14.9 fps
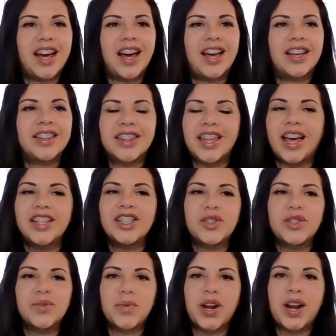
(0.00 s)
that's
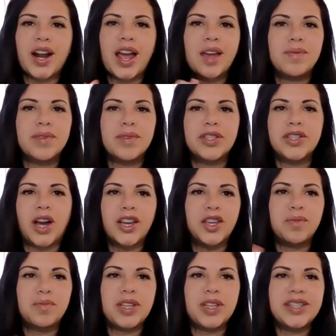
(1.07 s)
where I've been
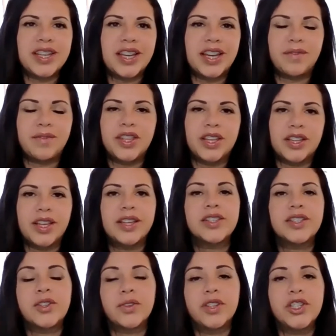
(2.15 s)
documenting everything. Like,
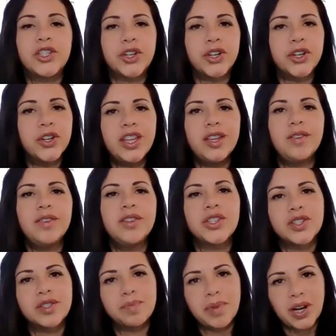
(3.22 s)
so the journaling
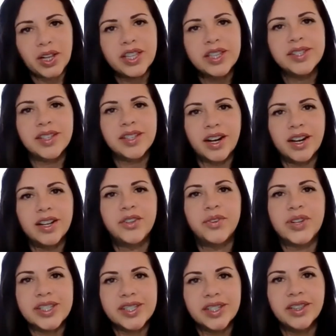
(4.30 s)
just barely started
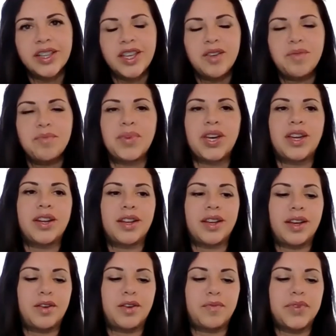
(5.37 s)
recently, but
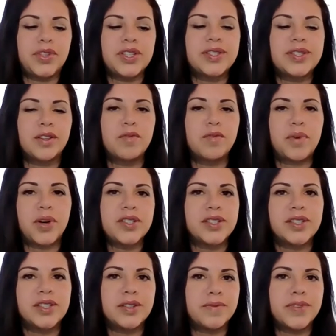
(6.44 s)
um, the
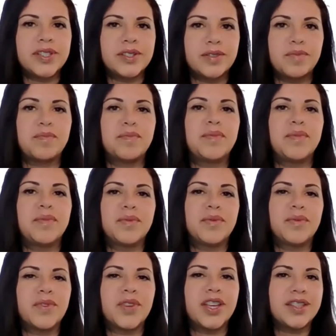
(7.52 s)
self-positivism,
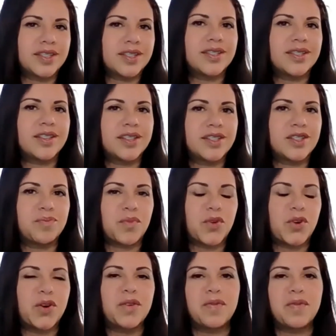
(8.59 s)
it's, it's
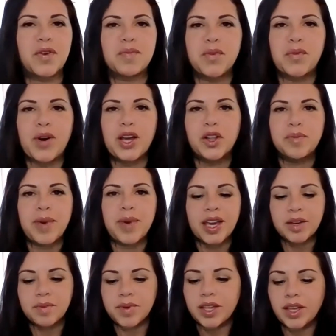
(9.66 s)
more from a while
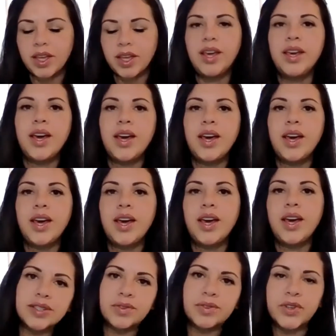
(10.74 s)
back. But I have
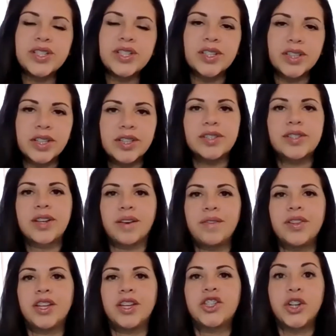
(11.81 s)
this recently discovered
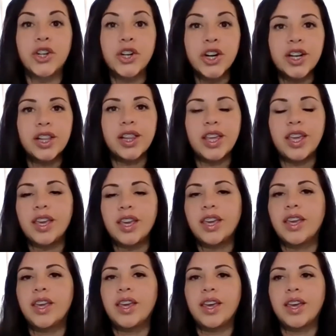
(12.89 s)
that journaling
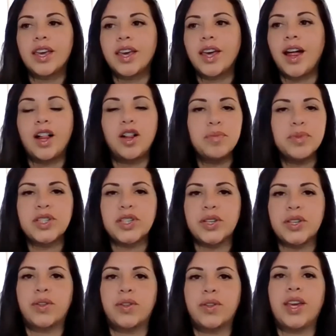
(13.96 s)
helps you.
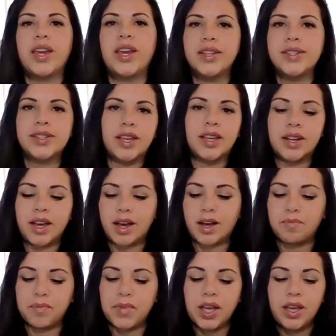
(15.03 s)
Like I said,
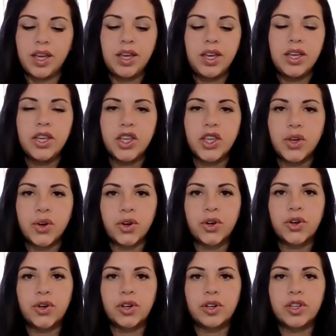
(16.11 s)
um,
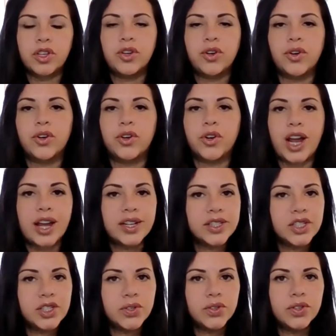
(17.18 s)
your, your
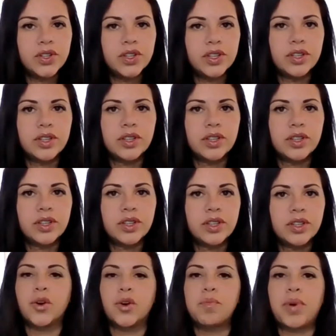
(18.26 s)
gratitude, then
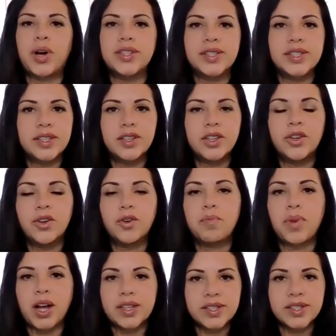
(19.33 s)
your, posi your
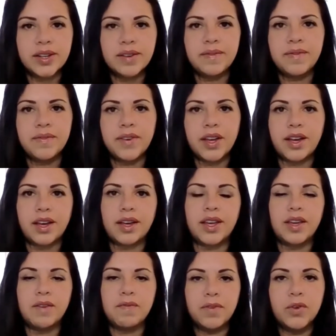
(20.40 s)
positive uh,
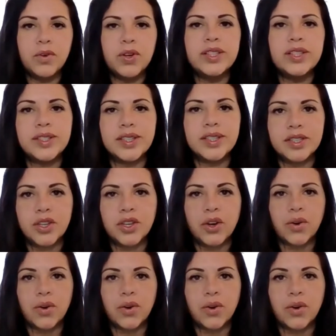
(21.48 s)
influence into
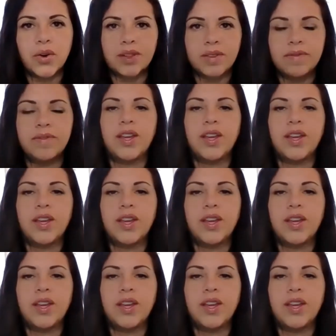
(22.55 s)
your own self.